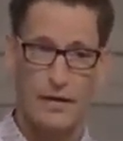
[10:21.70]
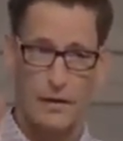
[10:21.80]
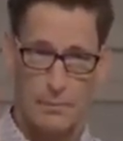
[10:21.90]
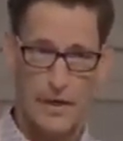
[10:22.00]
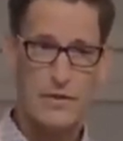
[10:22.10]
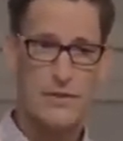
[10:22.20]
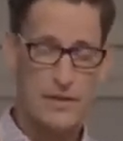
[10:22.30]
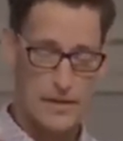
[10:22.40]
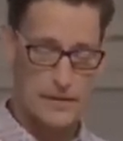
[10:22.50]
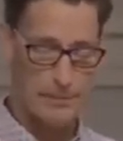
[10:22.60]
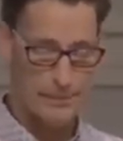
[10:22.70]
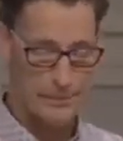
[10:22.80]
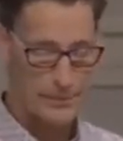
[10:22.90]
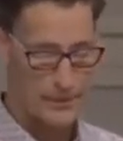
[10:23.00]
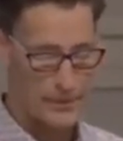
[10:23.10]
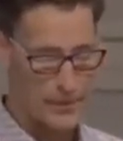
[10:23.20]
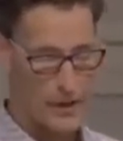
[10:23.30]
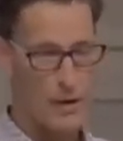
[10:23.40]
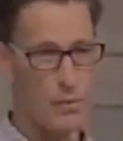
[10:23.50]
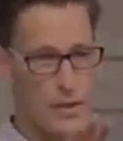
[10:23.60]
But here's the deal.
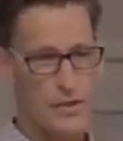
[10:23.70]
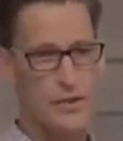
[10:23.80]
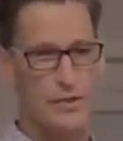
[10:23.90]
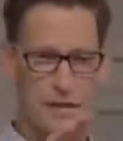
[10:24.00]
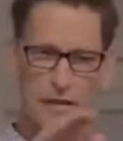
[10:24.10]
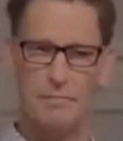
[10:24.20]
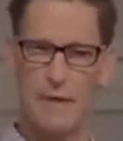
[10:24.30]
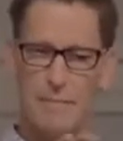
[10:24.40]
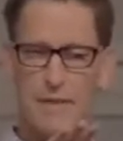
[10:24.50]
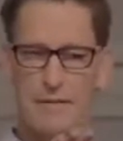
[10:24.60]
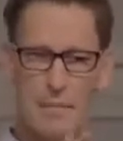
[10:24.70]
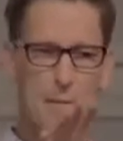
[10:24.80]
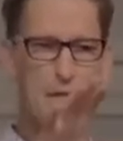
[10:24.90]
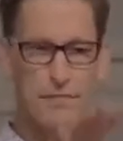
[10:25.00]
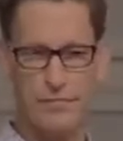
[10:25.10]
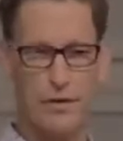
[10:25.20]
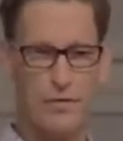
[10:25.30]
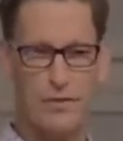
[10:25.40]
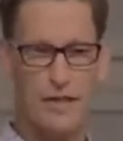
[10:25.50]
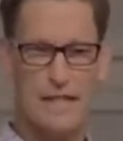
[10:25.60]
I wanted to uh, maybe maybe if
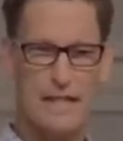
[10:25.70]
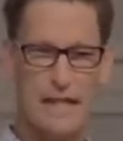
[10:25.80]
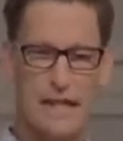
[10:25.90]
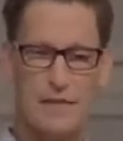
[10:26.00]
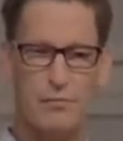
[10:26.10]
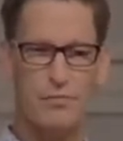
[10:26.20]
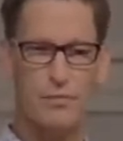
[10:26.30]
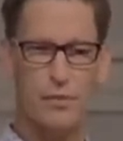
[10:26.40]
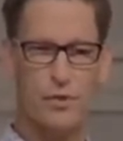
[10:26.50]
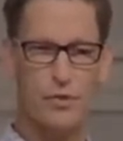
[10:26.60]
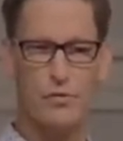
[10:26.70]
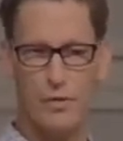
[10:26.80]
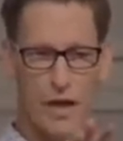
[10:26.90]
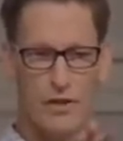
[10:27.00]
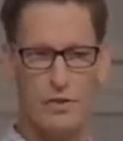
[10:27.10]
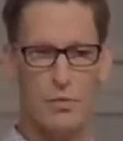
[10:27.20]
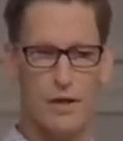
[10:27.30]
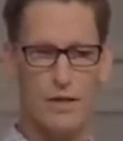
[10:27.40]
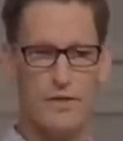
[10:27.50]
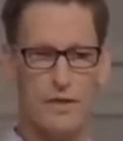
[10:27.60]
those didn't connect for you and you
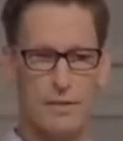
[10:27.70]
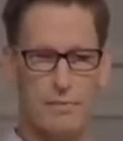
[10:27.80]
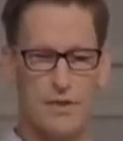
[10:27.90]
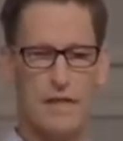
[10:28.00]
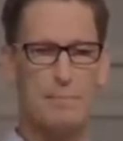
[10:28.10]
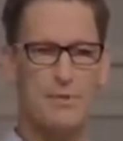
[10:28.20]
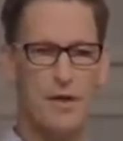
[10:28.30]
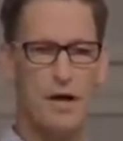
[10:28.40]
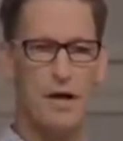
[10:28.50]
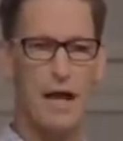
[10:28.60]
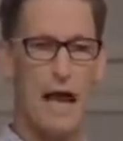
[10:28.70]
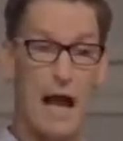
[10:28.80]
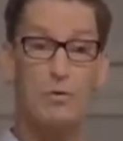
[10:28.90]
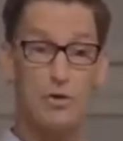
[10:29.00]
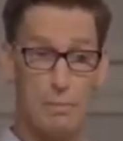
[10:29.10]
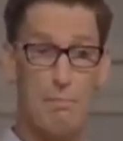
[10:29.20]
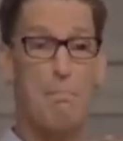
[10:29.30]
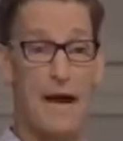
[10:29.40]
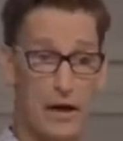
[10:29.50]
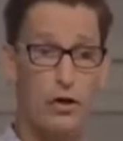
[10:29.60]
wanted some tips on how to
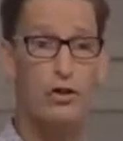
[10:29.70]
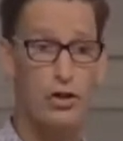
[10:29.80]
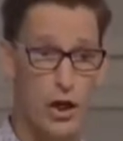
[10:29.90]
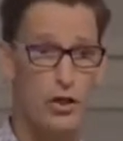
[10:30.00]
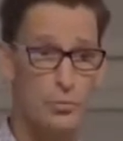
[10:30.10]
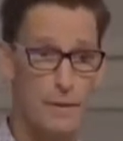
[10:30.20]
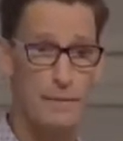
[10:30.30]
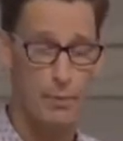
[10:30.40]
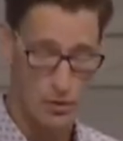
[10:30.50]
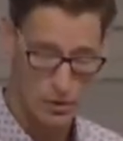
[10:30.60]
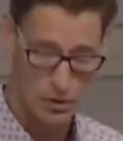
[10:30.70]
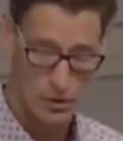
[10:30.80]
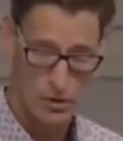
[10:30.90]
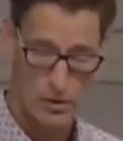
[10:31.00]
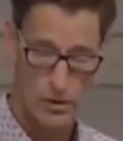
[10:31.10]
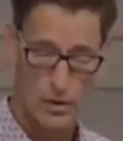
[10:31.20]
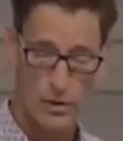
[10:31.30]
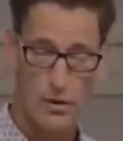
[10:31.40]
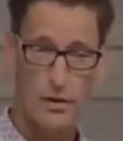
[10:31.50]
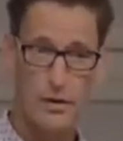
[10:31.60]
better judge people,
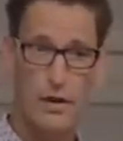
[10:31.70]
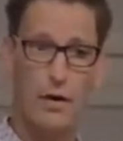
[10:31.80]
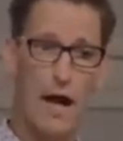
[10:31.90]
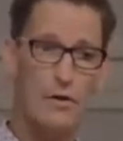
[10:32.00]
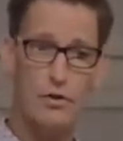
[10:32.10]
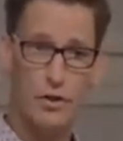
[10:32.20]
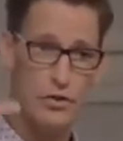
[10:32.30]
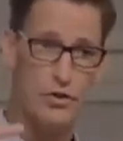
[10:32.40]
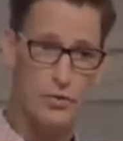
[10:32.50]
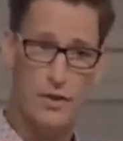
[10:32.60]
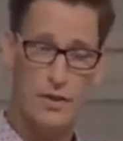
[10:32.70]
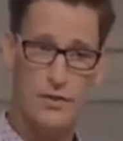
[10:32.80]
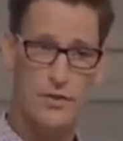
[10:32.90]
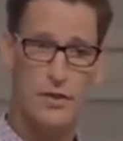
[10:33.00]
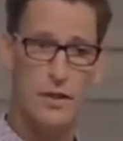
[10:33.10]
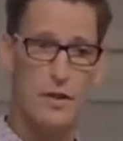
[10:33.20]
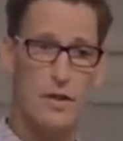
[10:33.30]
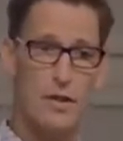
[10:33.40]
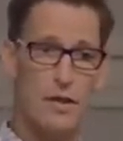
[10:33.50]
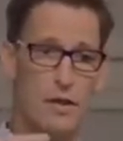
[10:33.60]
you know, how you can do this.
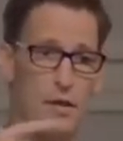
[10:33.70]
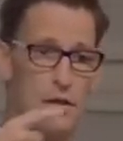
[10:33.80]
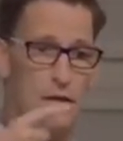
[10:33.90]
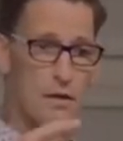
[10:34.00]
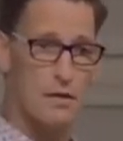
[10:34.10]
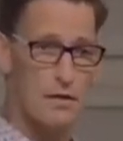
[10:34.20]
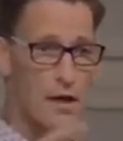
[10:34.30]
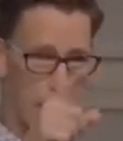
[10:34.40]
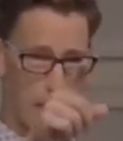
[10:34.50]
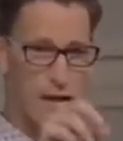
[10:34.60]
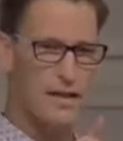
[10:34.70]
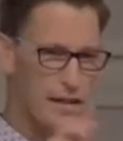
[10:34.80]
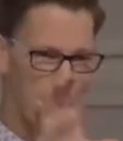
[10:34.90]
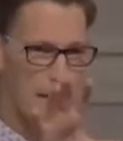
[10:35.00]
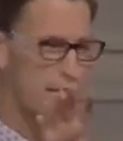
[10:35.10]
I got, I, I got a